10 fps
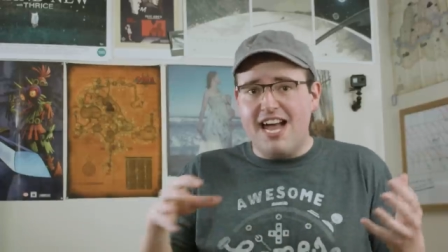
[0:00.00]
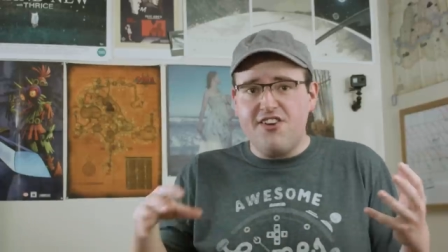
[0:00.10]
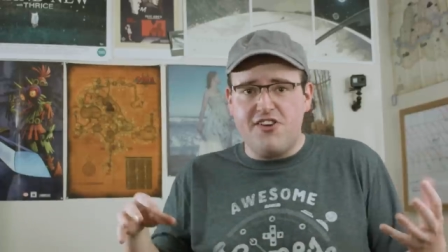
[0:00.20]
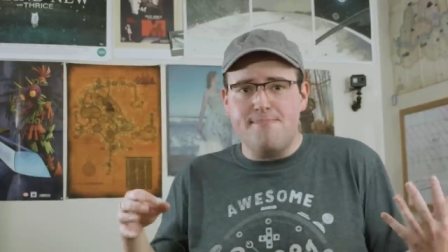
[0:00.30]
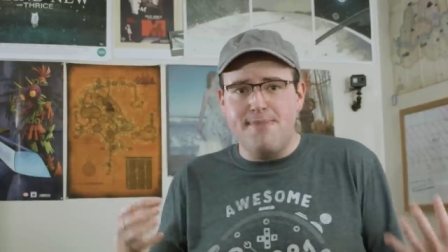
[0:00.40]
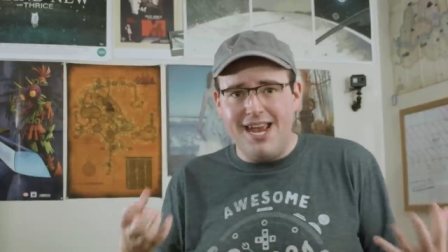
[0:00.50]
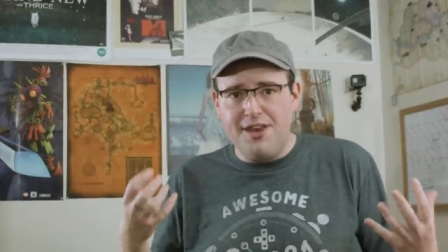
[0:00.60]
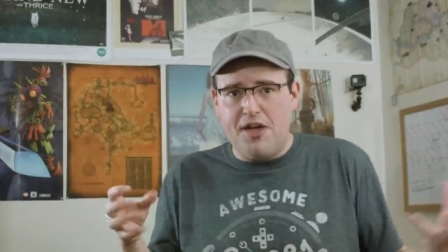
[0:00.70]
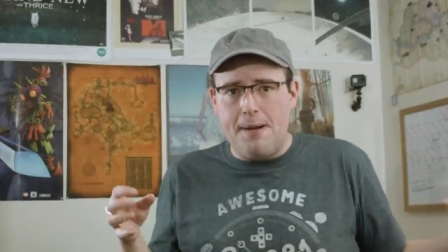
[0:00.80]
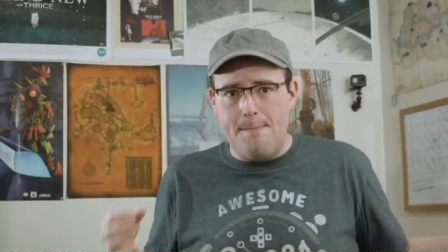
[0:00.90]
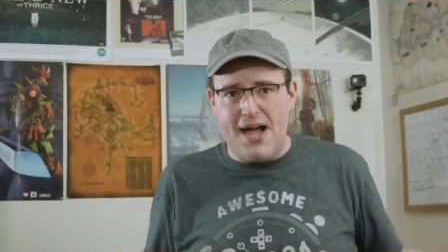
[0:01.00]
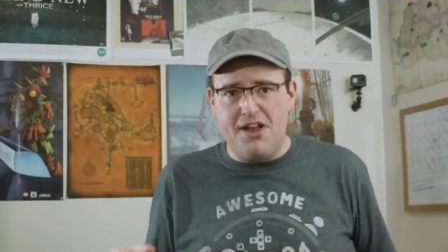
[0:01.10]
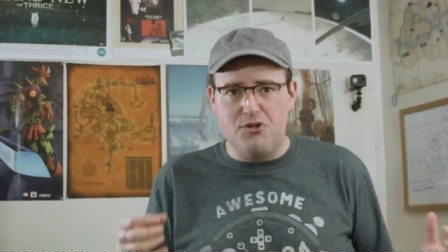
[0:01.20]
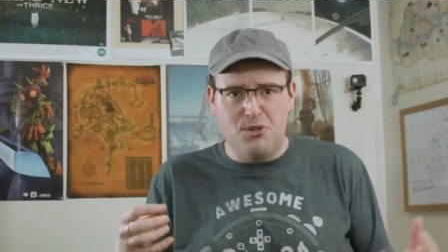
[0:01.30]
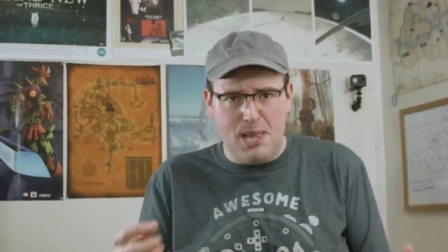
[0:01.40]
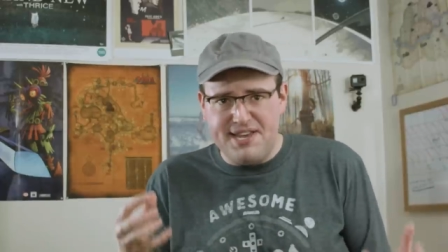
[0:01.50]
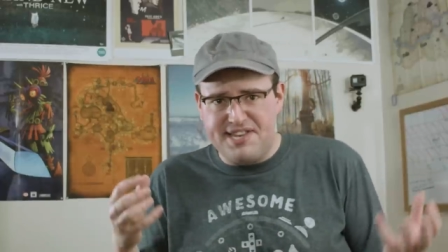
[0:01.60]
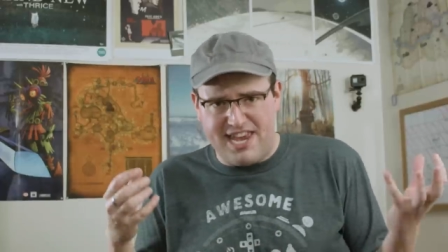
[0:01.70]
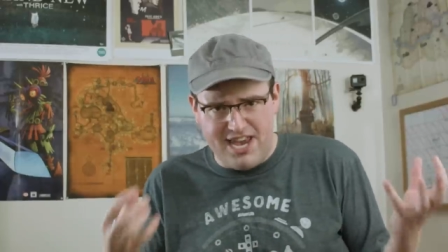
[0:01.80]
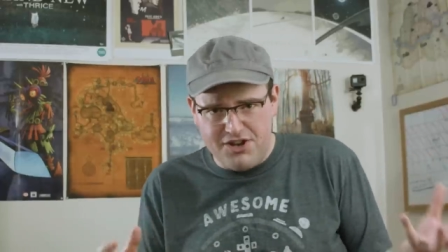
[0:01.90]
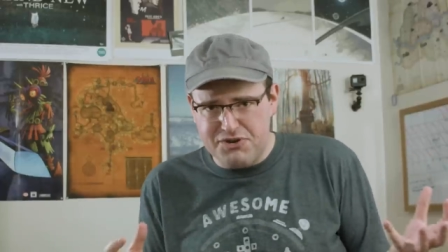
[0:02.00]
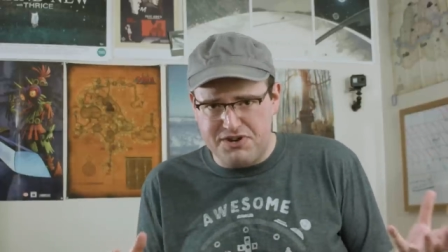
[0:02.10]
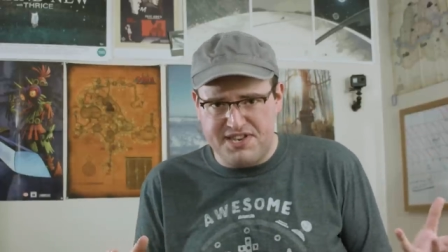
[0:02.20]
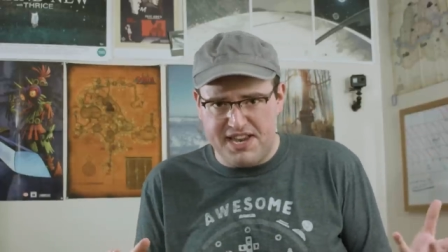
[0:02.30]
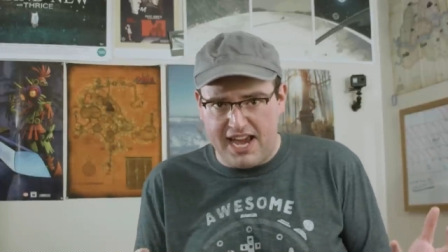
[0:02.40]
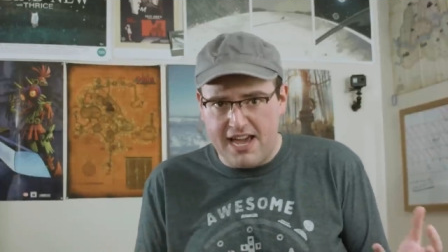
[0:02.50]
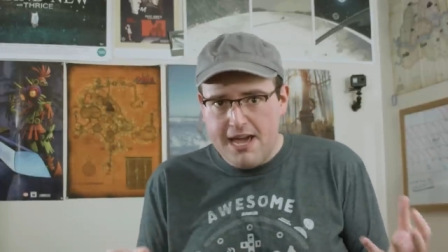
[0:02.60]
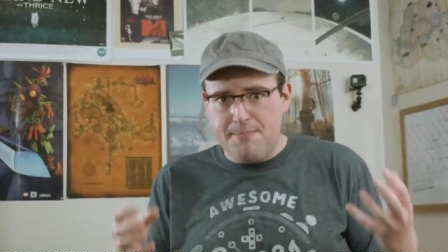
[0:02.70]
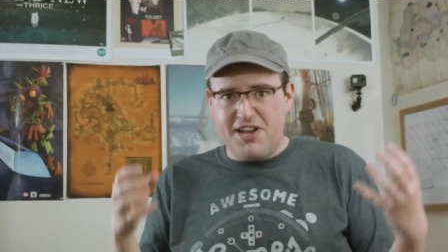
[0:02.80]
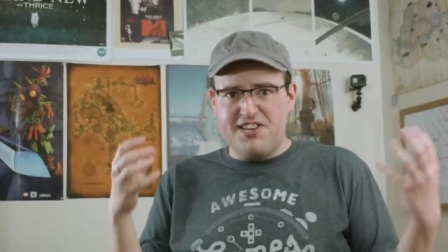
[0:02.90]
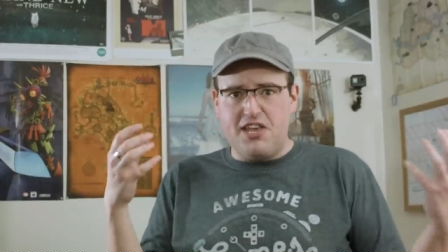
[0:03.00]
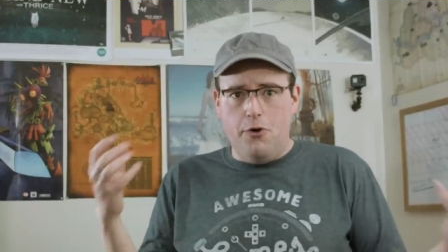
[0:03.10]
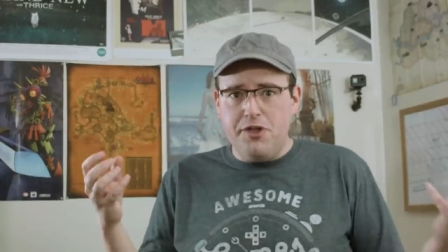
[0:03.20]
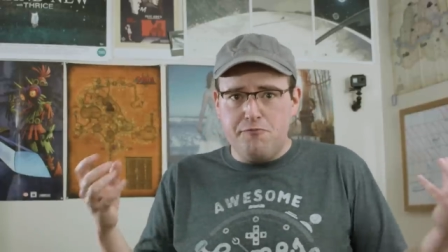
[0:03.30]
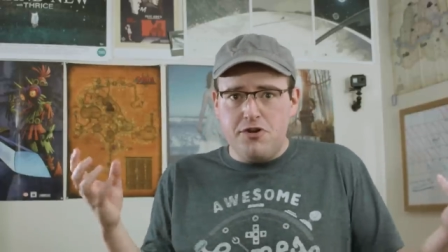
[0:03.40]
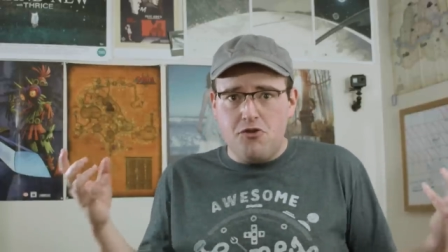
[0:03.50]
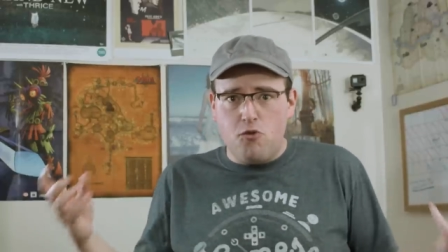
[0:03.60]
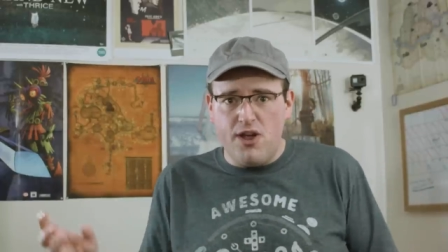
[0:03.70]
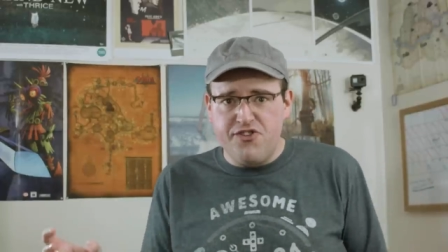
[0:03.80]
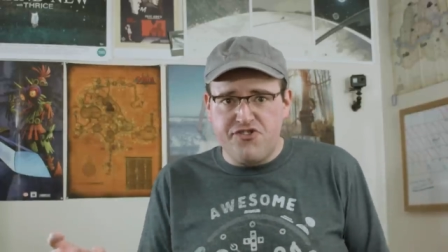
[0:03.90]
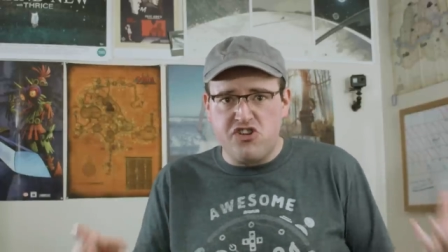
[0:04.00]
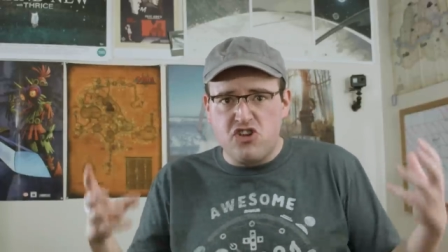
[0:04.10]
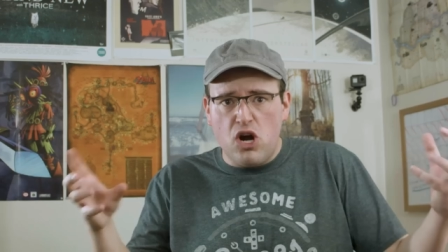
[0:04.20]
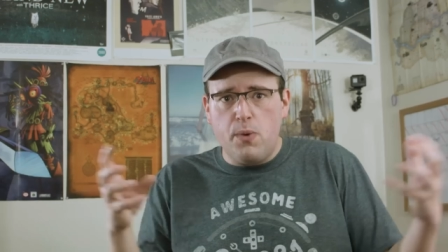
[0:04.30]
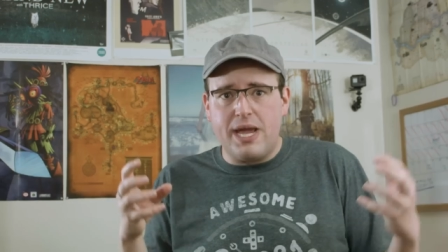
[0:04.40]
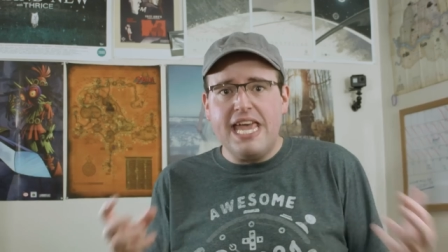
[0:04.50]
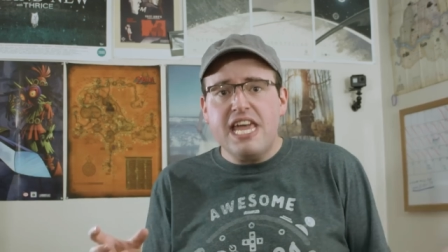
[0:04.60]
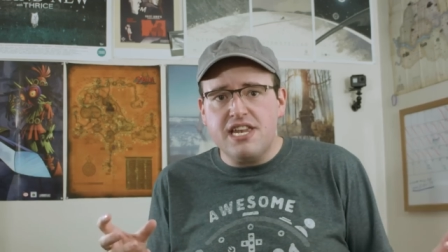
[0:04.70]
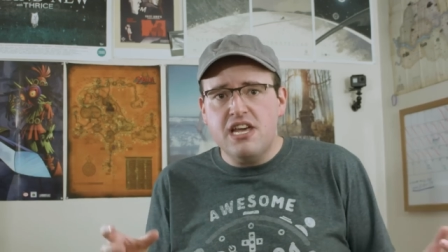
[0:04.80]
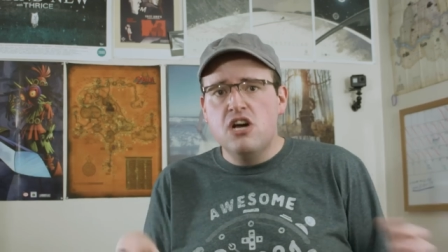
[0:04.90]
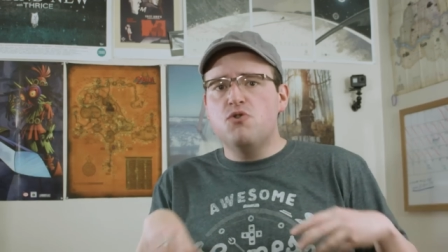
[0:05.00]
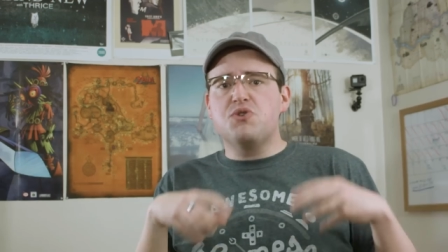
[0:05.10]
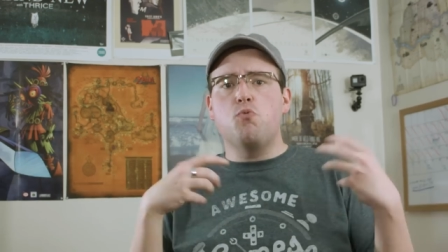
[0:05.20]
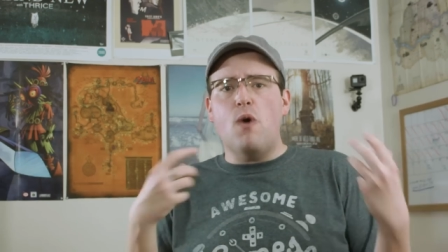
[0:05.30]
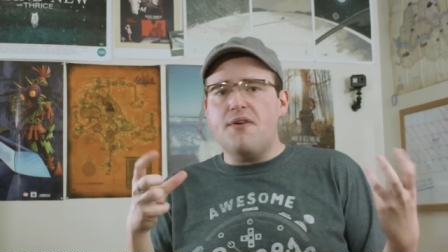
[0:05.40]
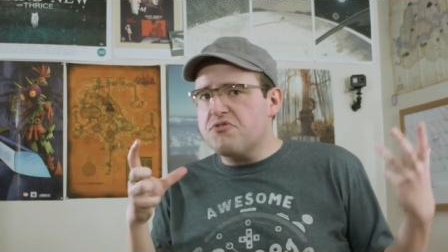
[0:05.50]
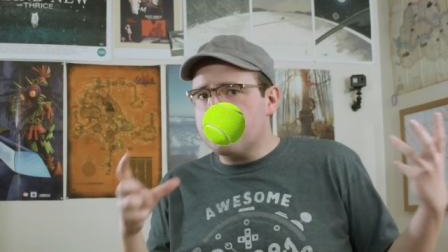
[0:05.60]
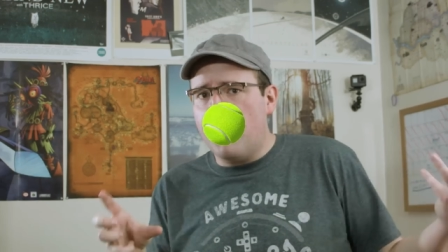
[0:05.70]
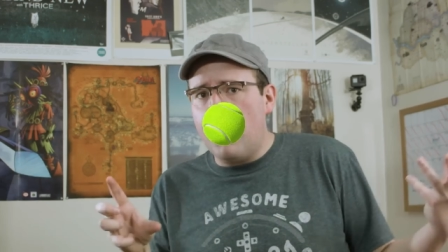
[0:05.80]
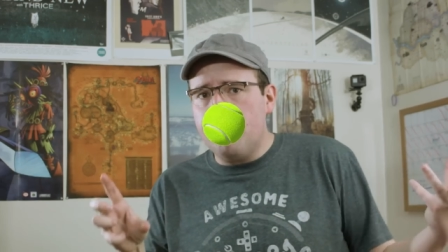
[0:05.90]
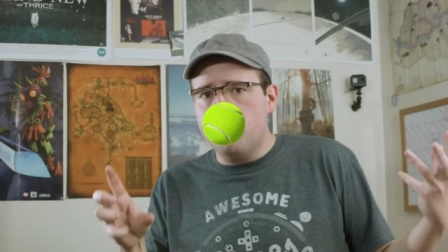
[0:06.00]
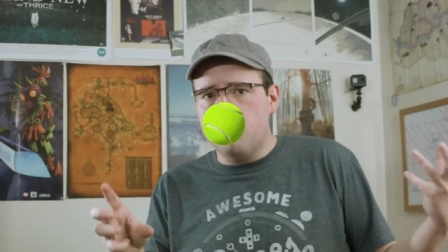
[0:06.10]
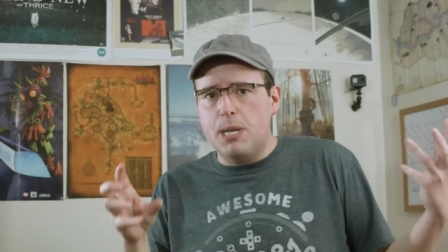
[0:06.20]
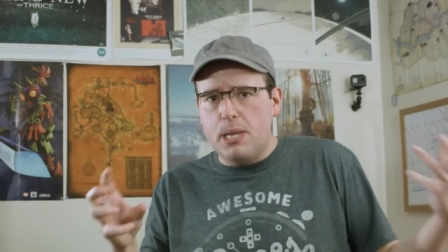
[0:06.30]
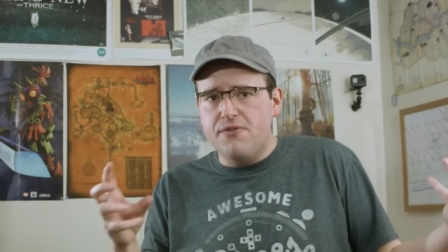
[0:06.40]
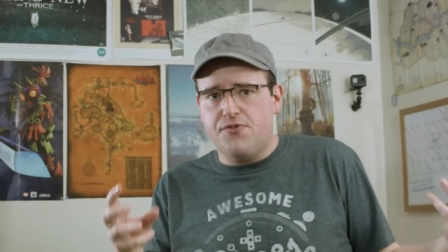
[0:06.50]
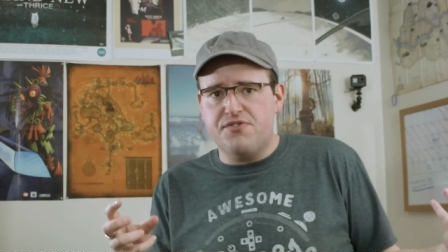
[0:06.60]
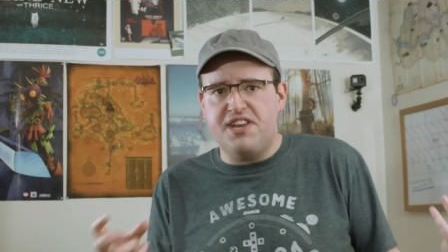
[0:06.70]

actually made that battle less interesting because the only real question going in was whether Rickon would live or